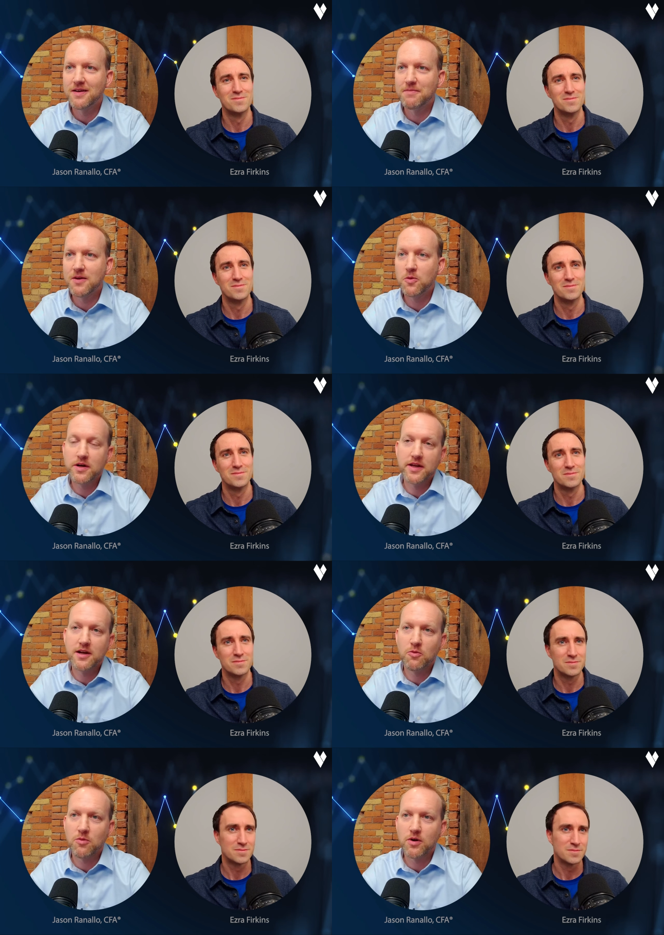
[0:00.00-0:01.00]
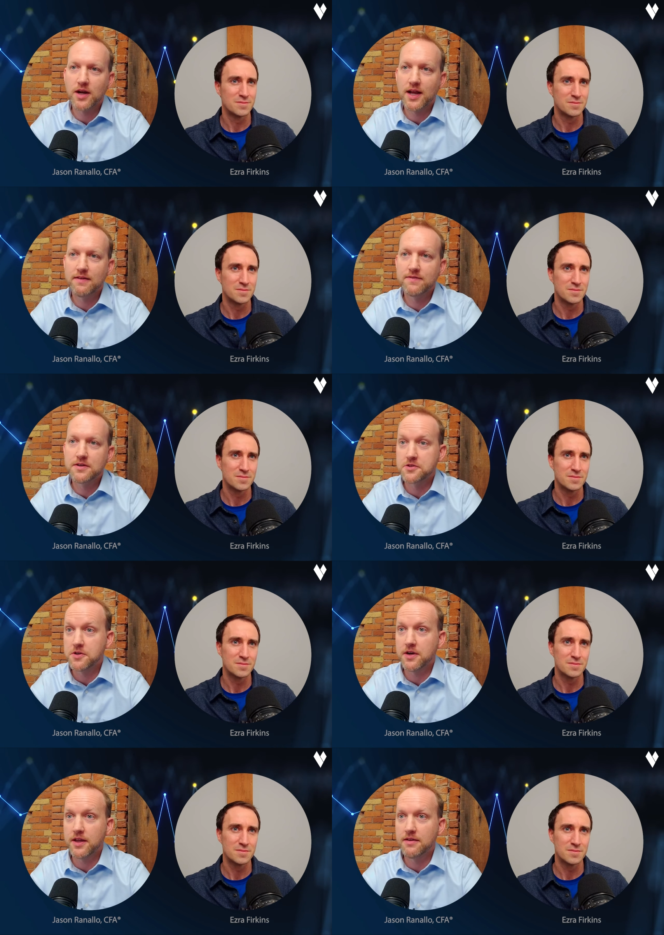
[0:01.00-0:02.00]
Speaker 1: right? And we're in a year where we're going to have
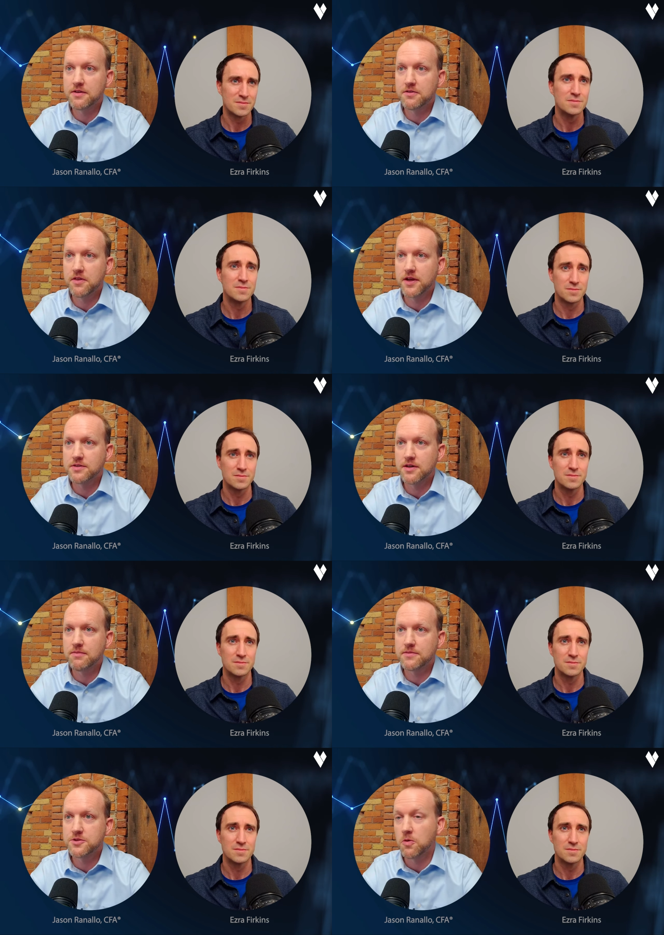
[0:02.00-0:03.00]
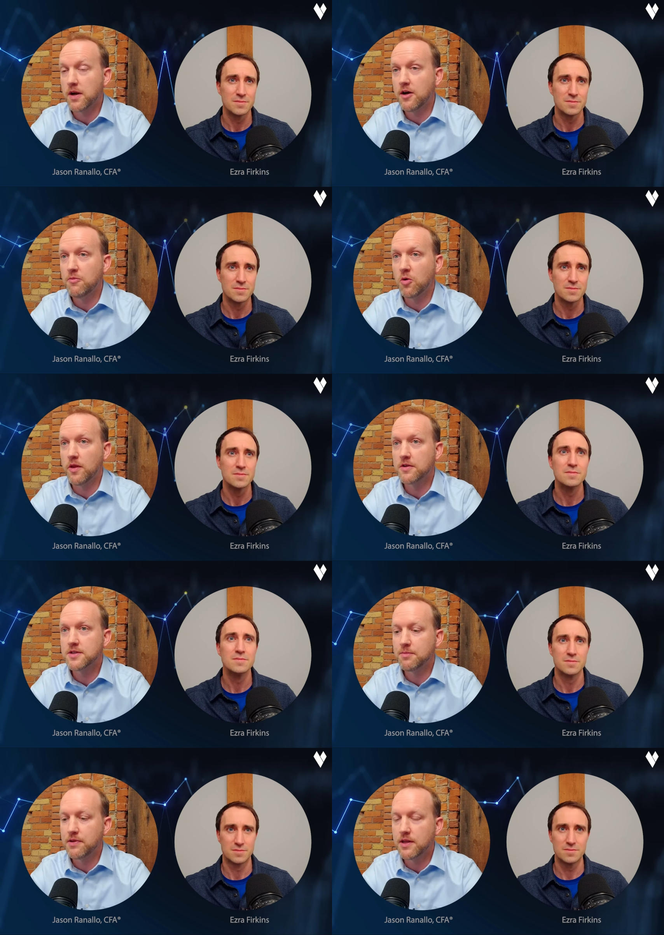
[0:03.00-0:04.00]
uncertainty until things are sorted out more, whether
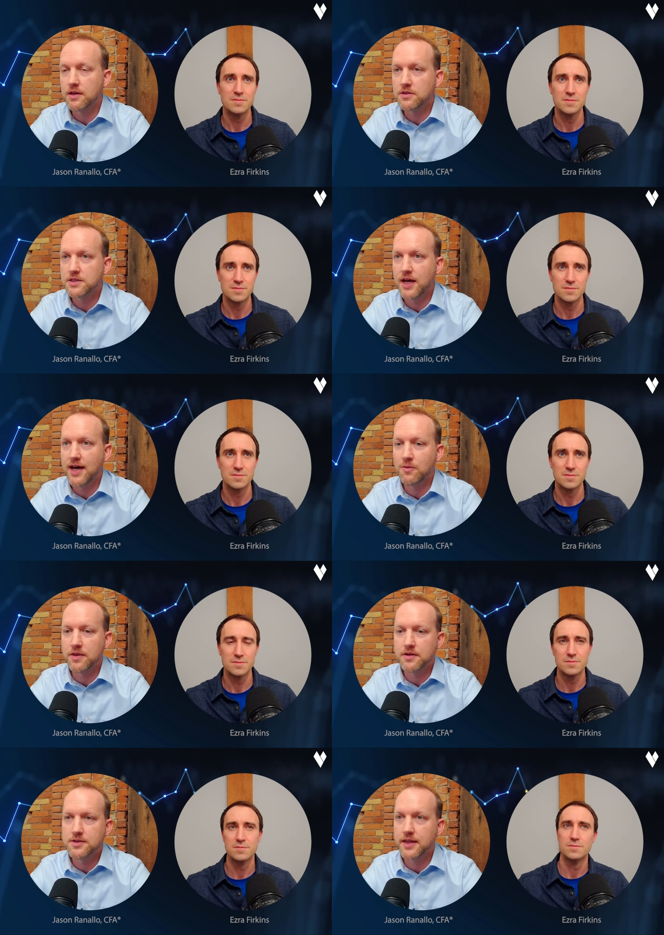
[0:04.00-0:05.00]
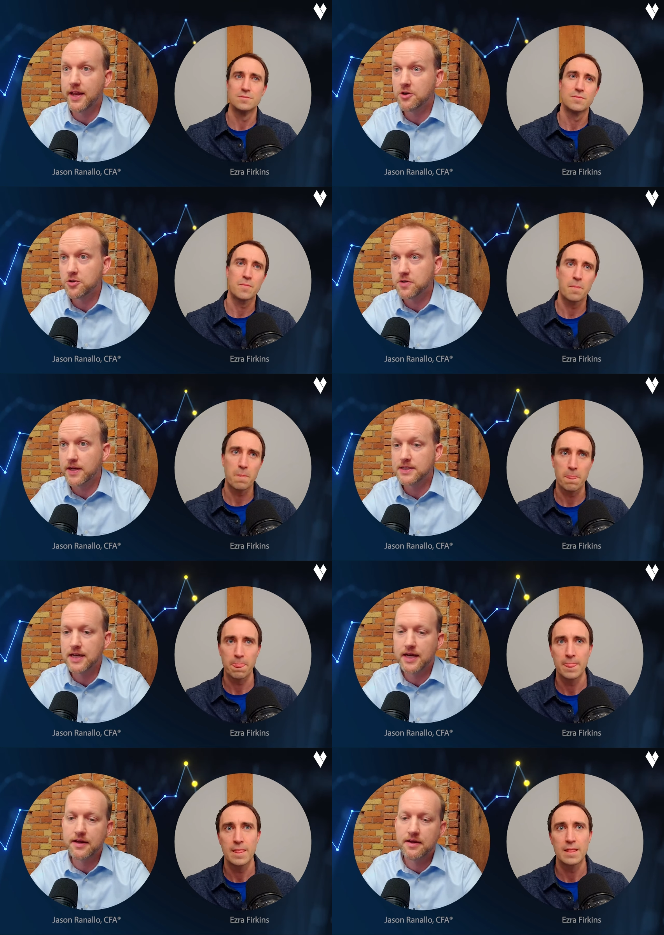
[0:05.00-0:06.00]
it's on the political side, whether it's on the interest rate
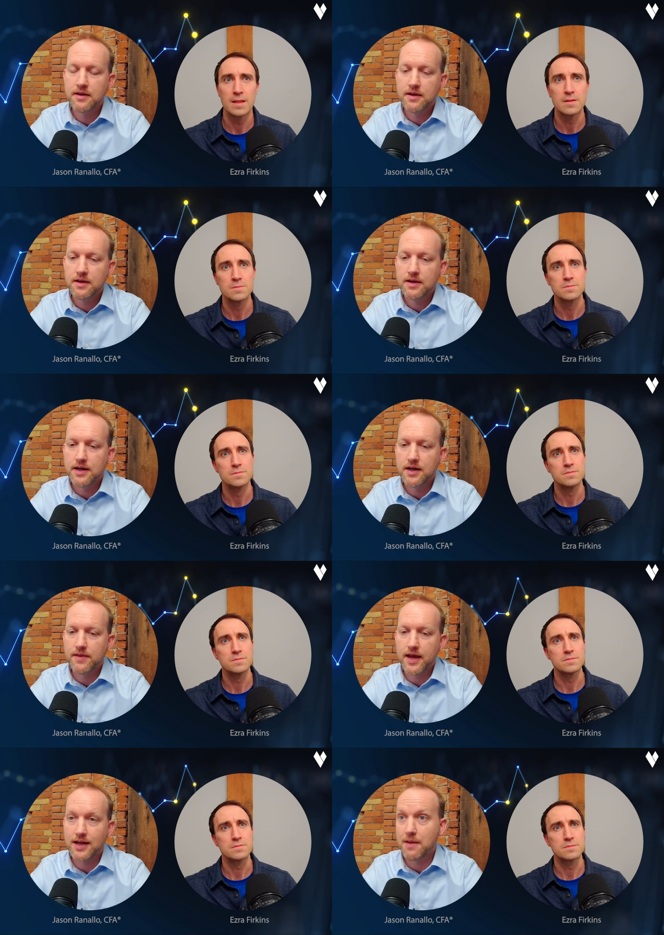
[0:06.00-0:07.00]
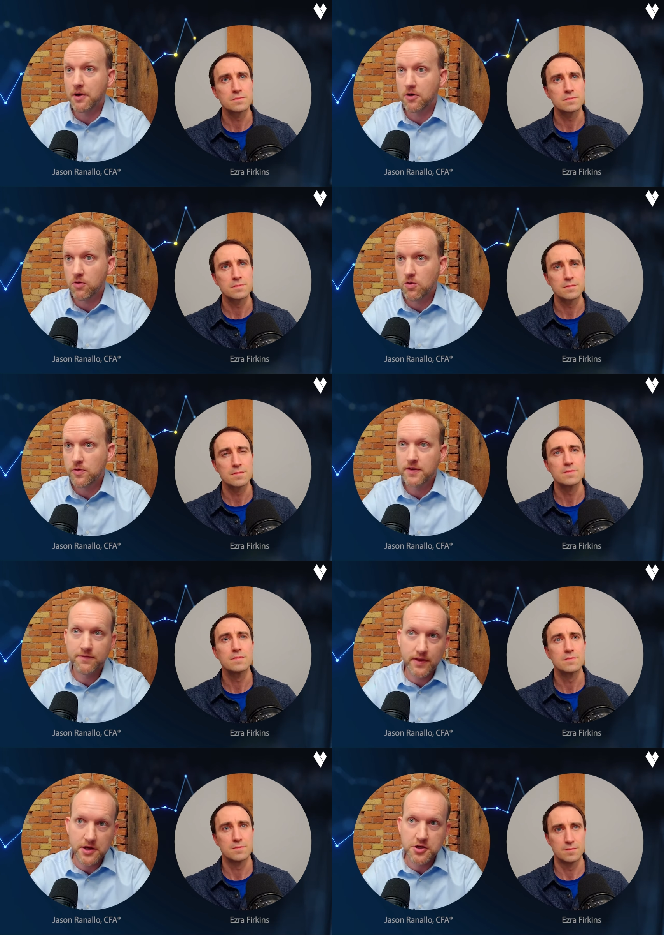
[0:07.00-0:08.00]
side, uh, the economic growth,
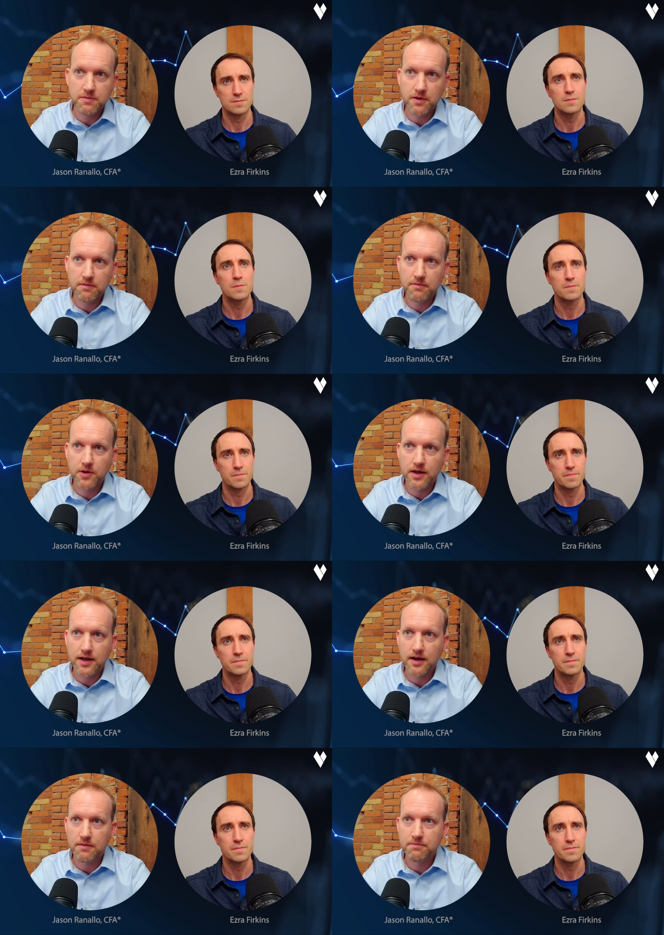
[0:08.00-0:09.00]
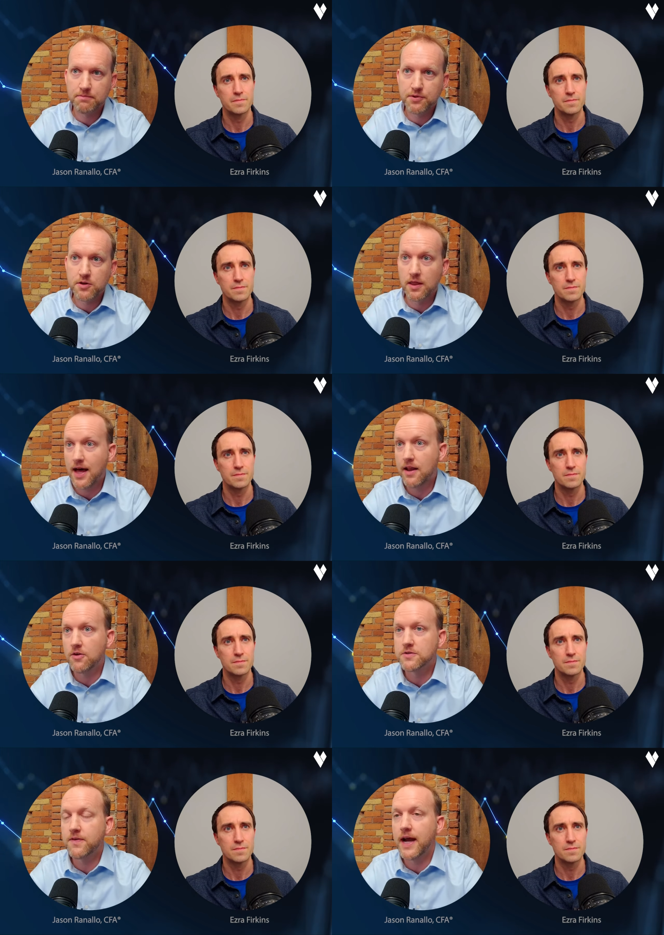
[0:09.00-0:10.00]
inflation. We can kind of pull a lot
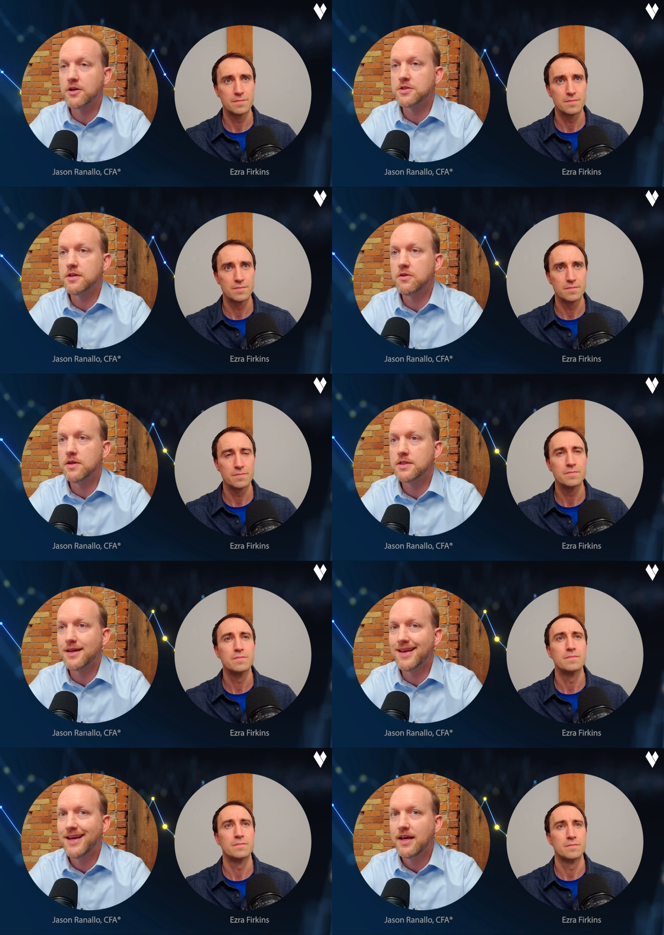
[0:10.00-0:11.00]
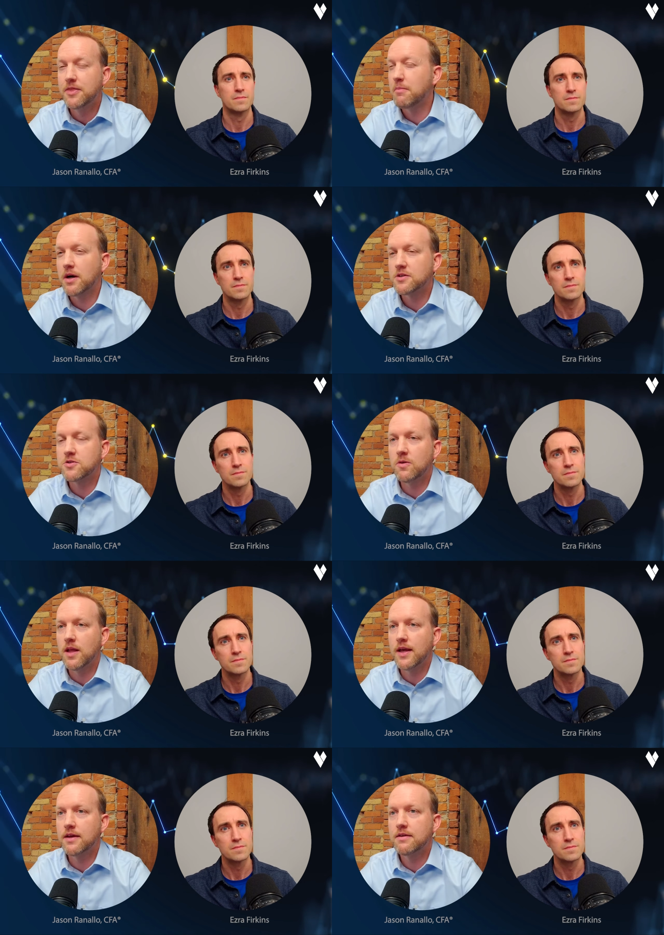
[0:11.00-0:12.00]
of those factors into it. Say the markets
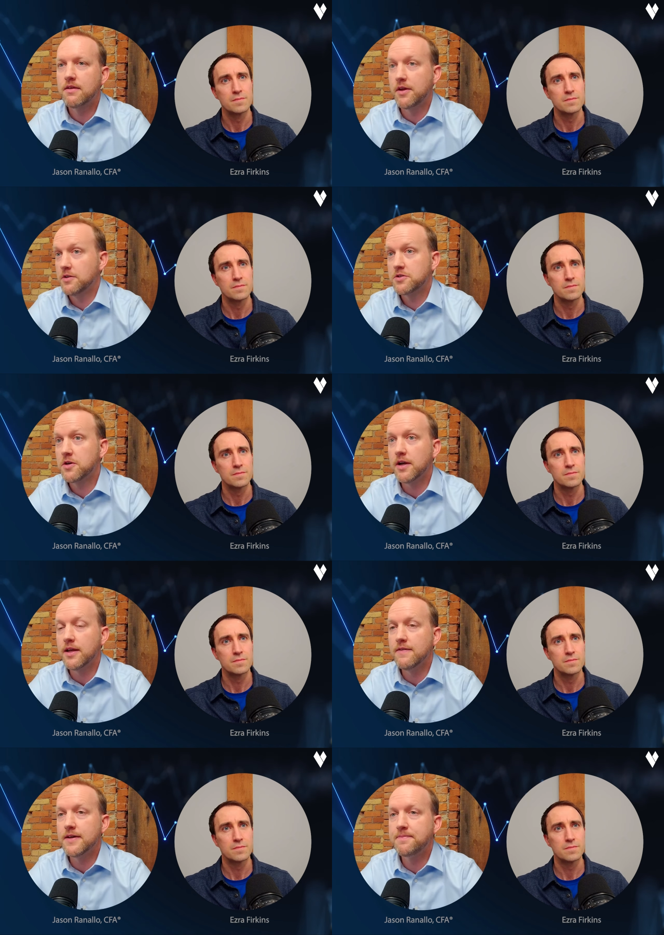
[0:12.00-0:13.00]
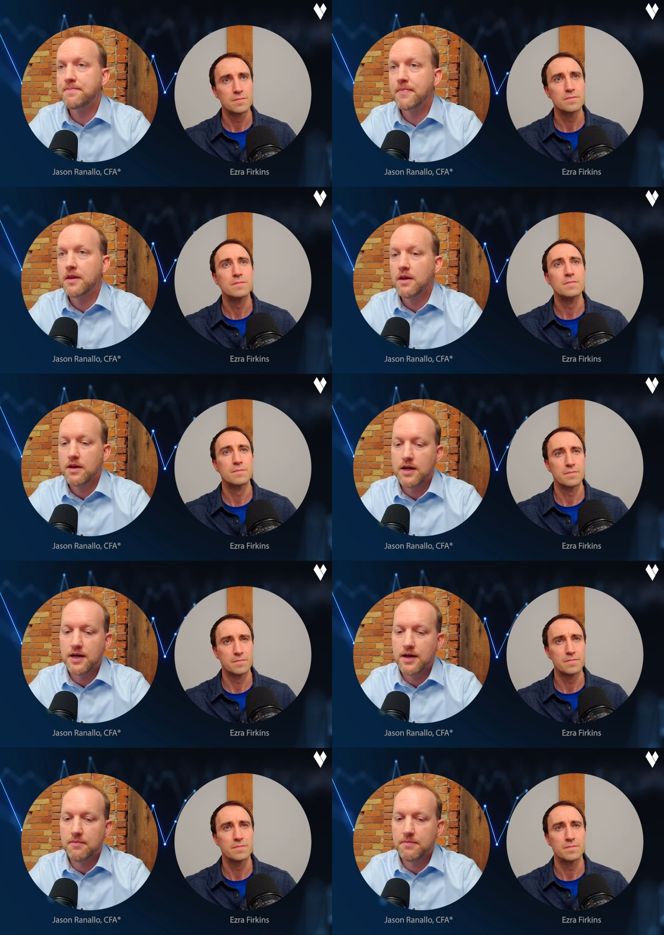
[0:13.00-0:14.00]
don't like the uncertainty of it,
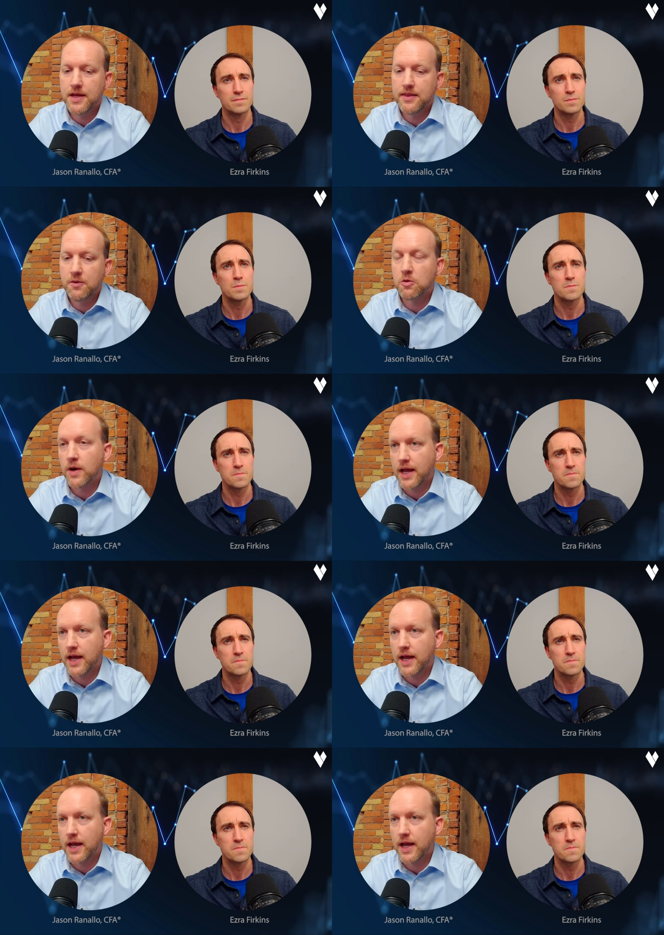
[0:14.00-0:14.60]
um, and they will